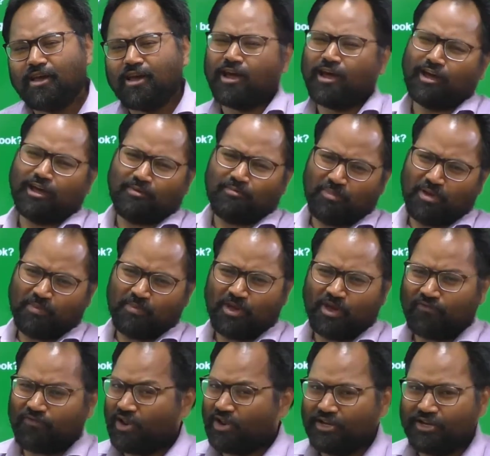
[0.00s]
and maybe
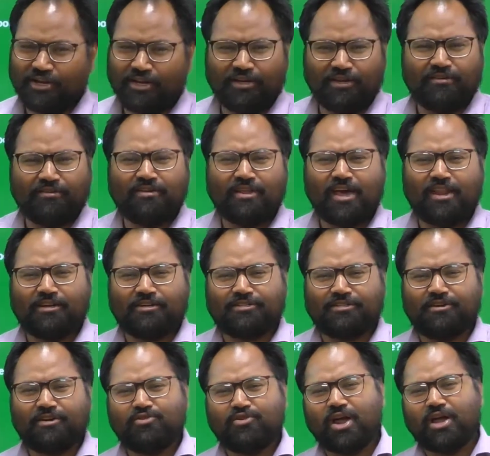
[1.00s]
of our Indian
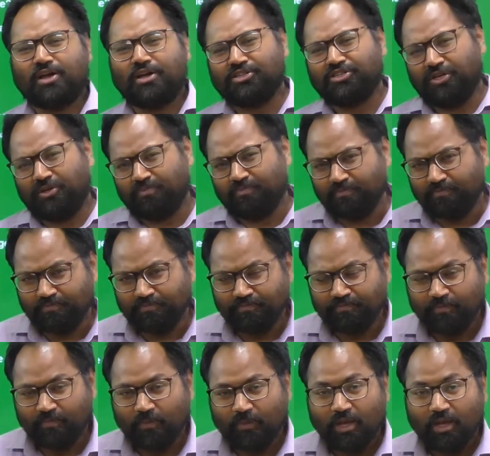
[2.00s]
director Anurag Kashyap.
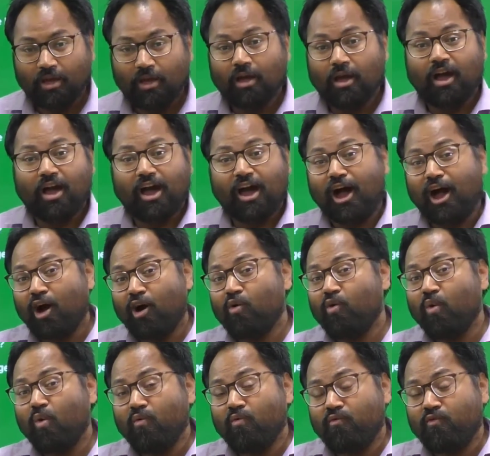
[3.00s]

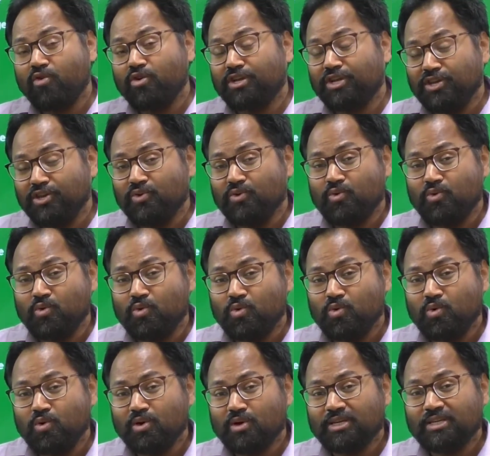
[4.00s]
How would
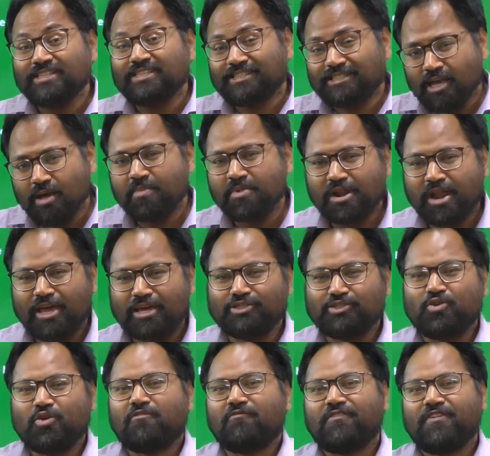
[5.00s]
you
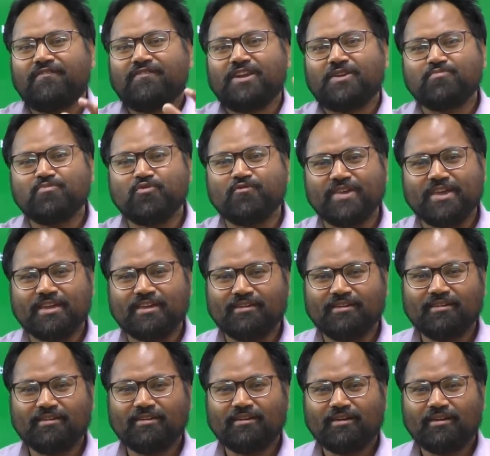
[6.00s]
summarize your favorite movie?
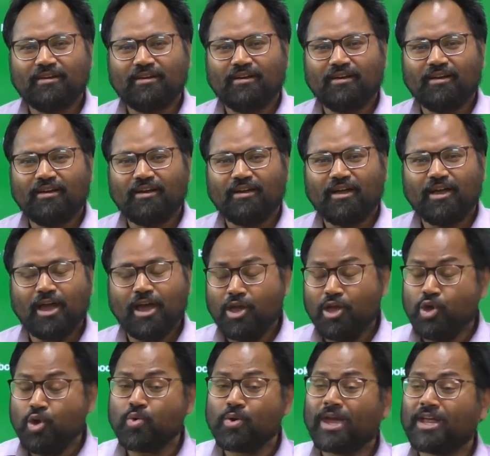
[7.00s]

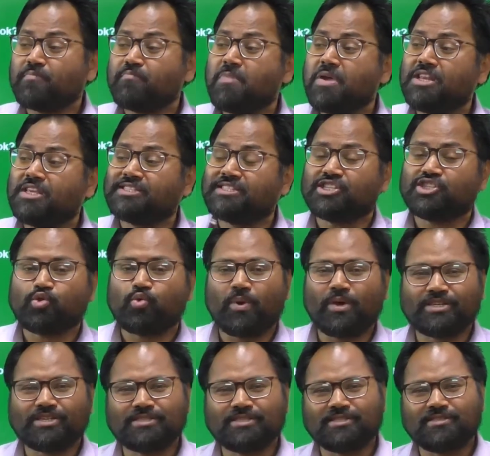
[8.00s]
You get many
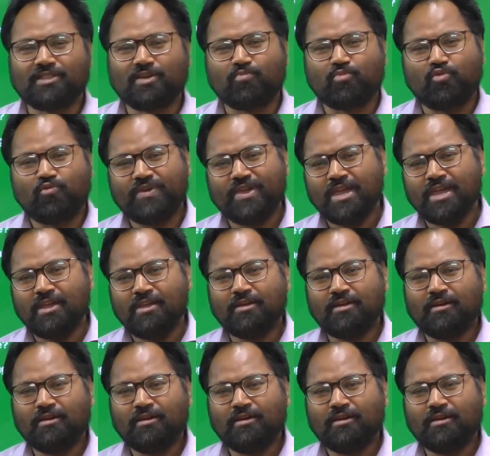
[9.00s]
situations in the movie,